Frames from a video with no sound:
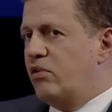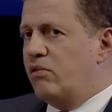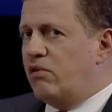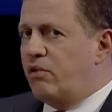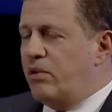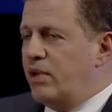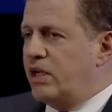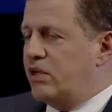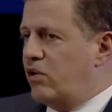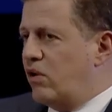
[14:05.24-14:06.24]
over $3
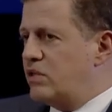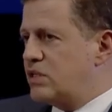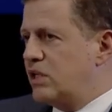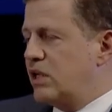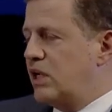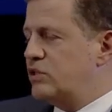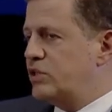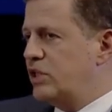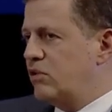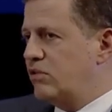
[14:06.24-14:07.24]
billion in the
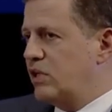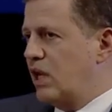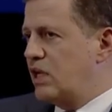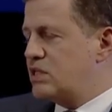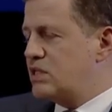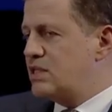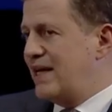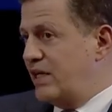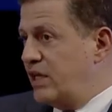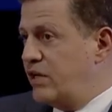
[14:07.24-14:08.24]
country over the last
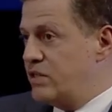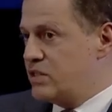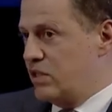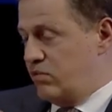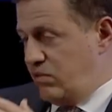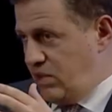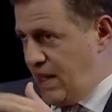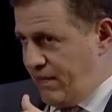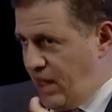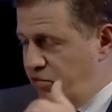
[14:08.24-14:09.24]
10 years, and
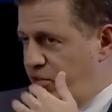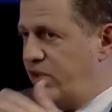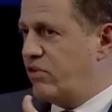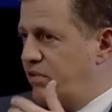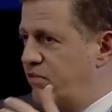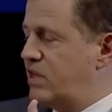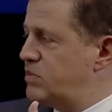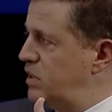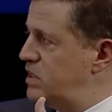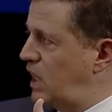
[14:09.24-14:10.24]
that rate of
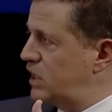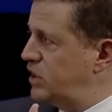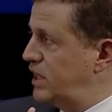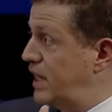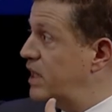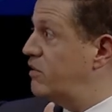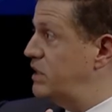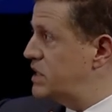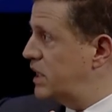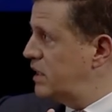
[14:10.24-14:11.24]
investment is actually
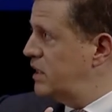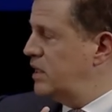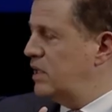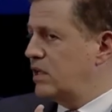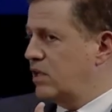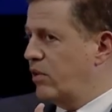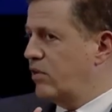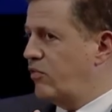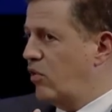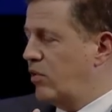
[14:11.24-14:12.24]
increasing going
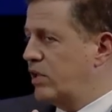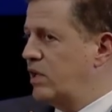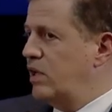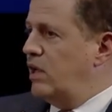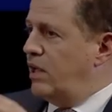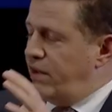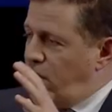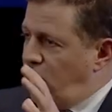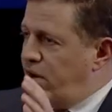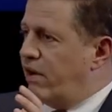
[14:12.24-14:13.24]
forward. There
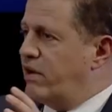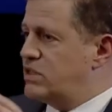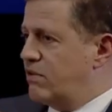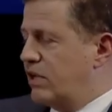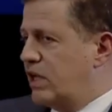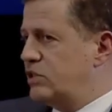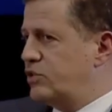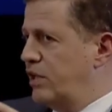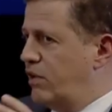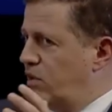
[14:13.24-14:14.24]
are areas of the
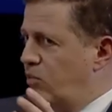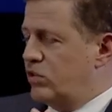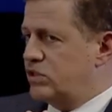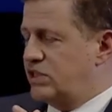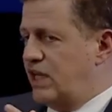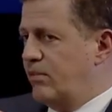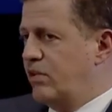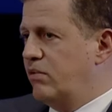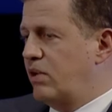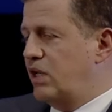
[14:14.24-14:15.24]
country that are more
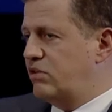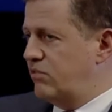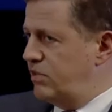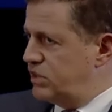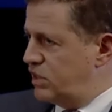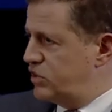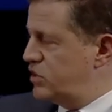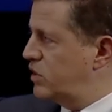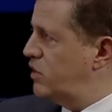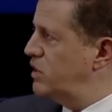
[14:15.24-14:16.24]
stable relatively, such as
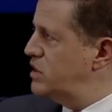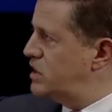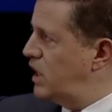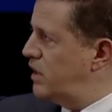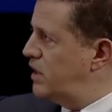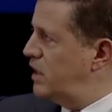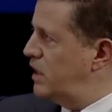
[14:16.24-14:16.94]
the Kurdistan